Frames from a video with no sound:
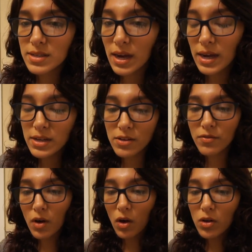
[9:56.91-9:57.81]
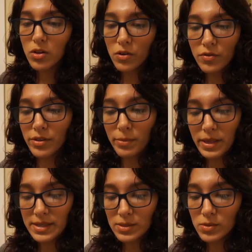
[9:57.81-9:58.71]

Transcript: kind of all over the place,